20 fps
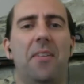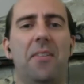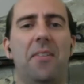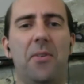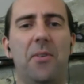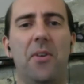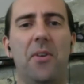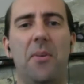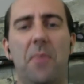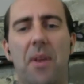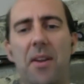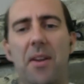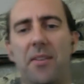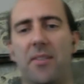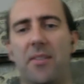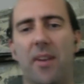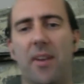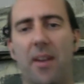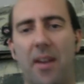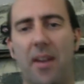30
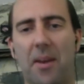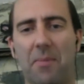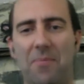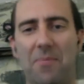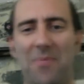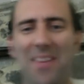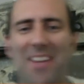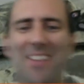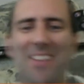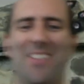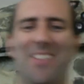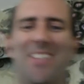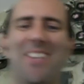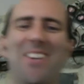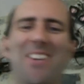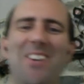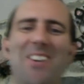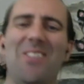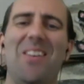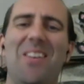minutes today.
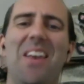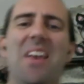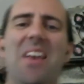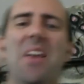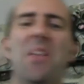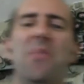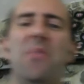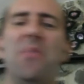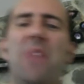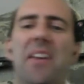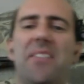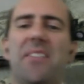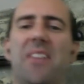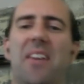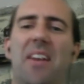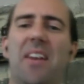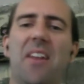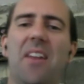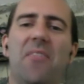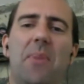So thanks
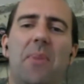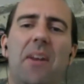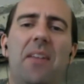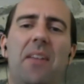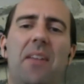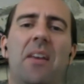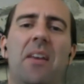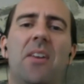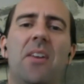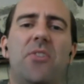again, everybody.